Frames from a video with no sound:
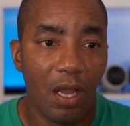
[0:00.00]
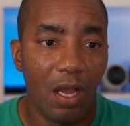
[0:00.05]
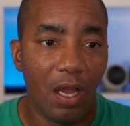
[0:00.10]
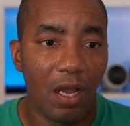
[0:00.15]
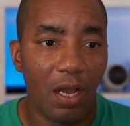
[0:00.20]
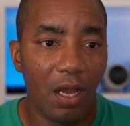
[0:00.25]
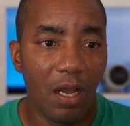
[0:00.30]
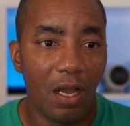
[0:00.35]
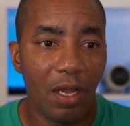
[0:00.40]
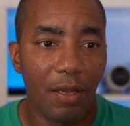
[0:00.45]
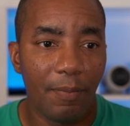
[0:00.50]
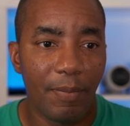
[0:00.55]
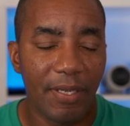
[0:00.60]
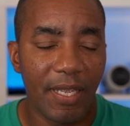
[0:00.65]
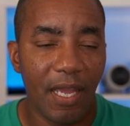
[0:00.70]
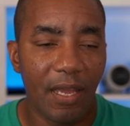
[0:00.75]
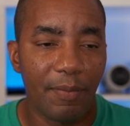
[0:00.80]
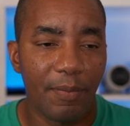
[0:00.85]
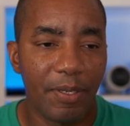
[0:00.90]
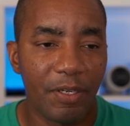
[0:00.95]
But
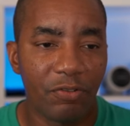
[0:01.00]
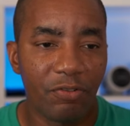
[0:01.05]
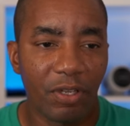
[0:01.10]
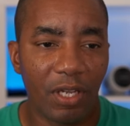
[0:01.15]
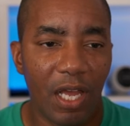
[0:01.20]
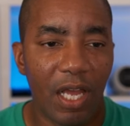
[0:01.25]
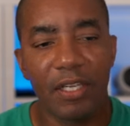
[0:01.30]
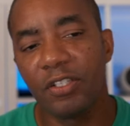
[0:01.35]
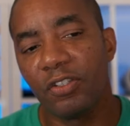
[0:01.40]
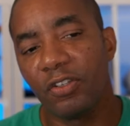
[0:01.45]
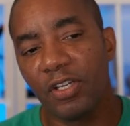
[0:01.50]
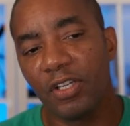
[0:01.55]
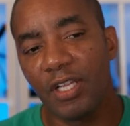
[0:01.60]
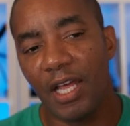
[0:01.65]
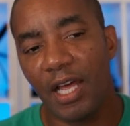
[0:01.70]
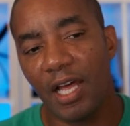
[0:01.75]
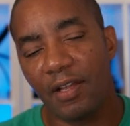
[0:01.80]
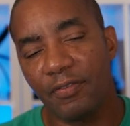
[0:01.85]
yeah, it'd be interesting. I'll actually look into that.